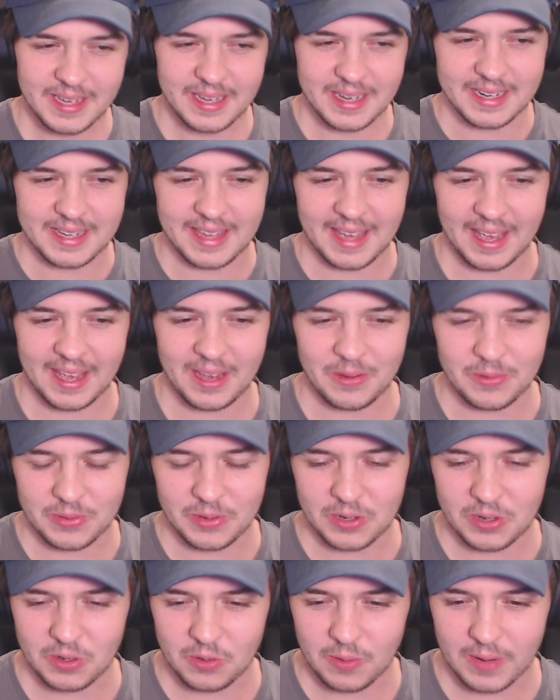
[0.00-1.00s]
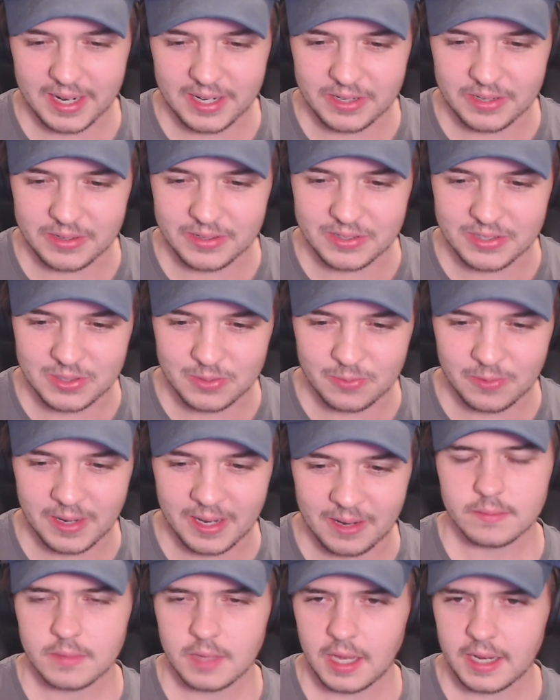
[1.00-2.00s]
K-On! That are quite good as
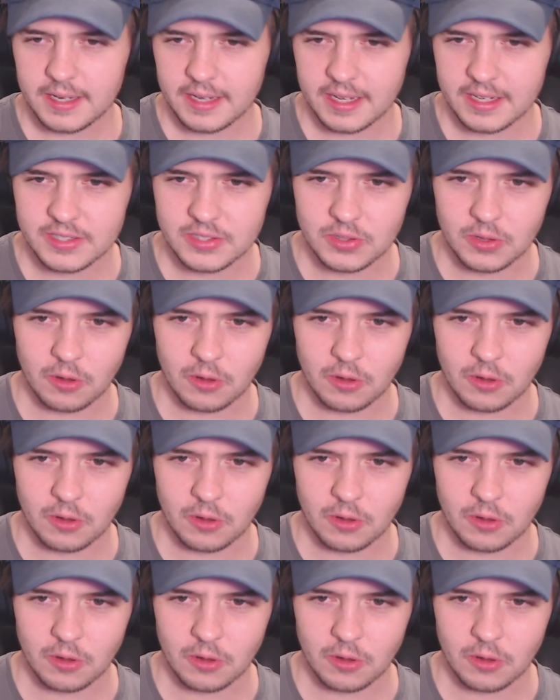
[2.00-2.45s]
well. And yes,